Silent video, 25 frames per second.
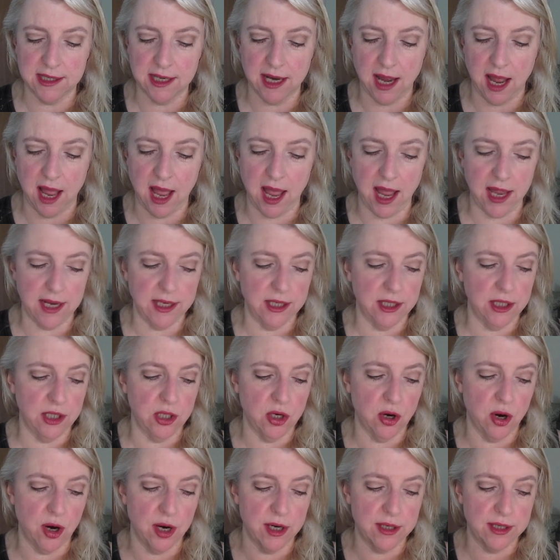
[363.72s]
not
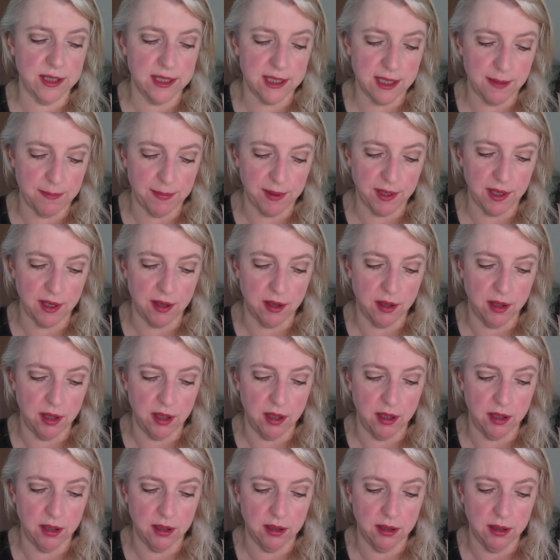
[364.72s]
your
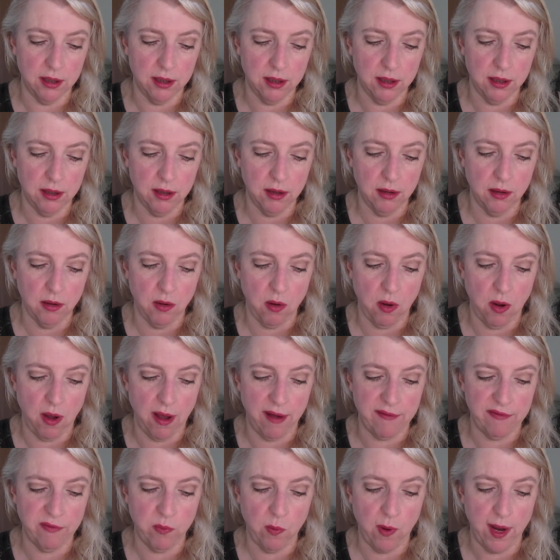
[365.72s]
typical
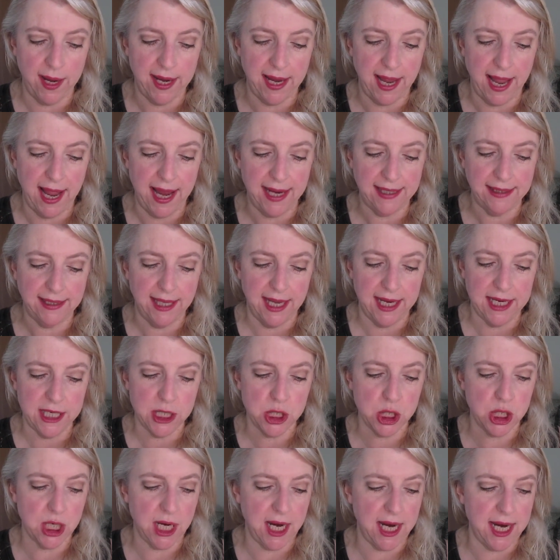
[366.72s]
off-white highlight
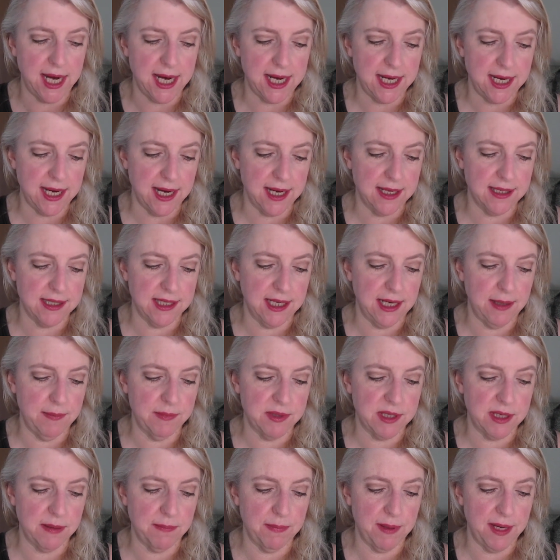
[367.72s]
shade. It
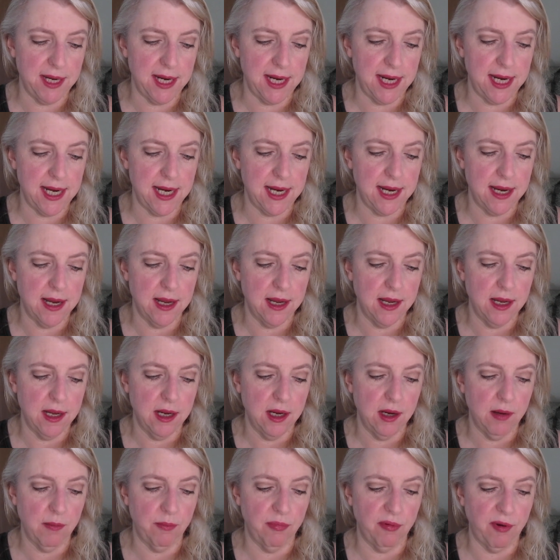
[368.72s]
seems to be
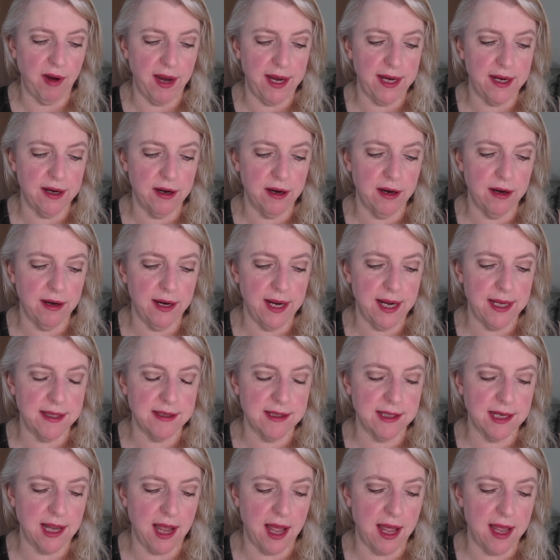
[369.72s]
brighter.
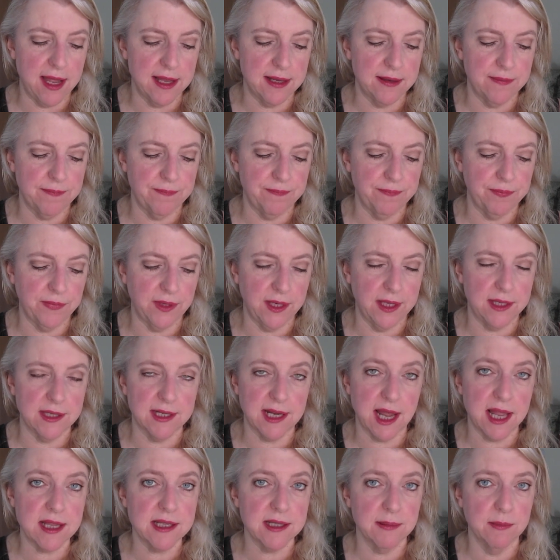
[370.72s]
It's got it's
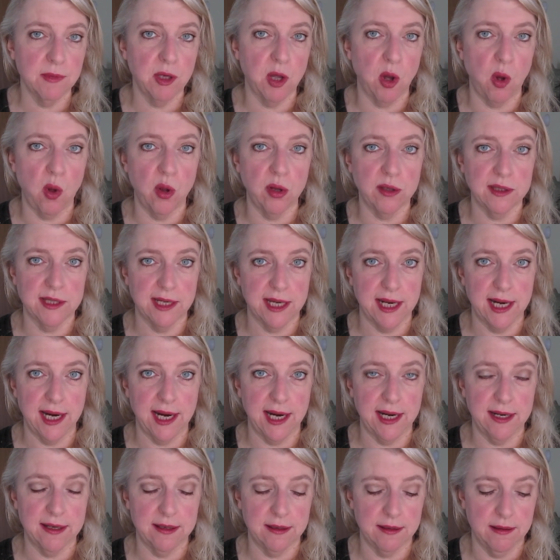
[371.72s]
got some gold in
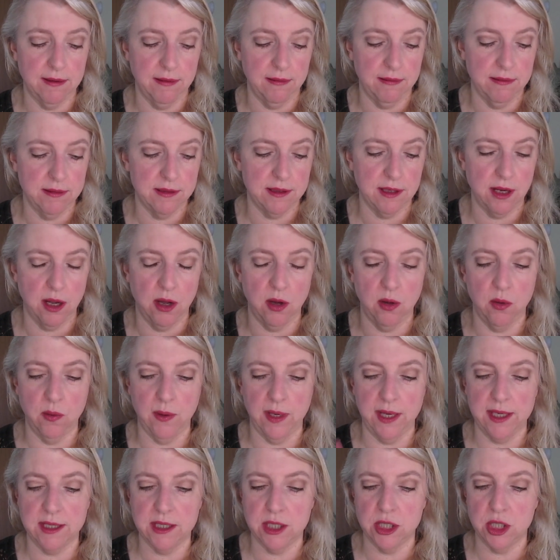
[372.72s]
it. So
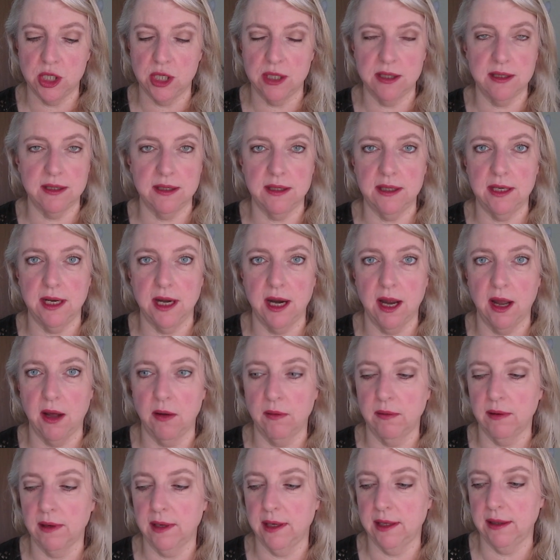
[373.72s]
it's just, you
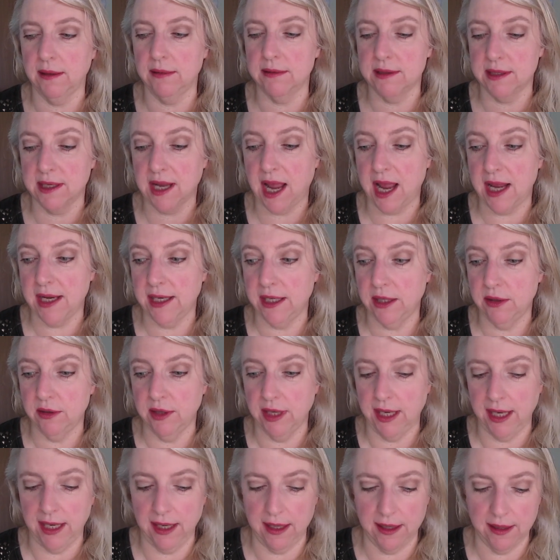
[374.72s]
know, it's kind of
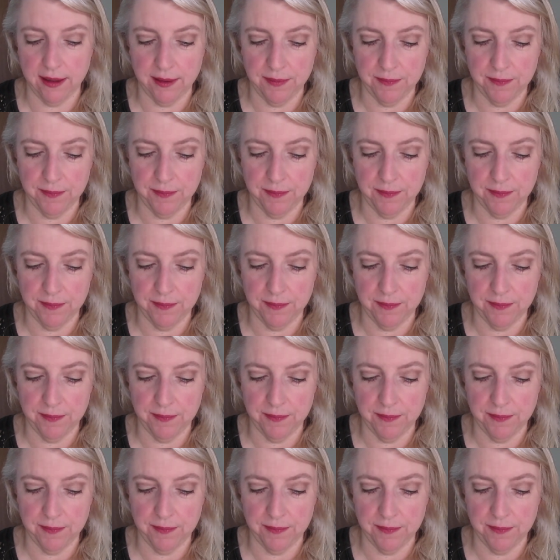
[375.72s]
unique.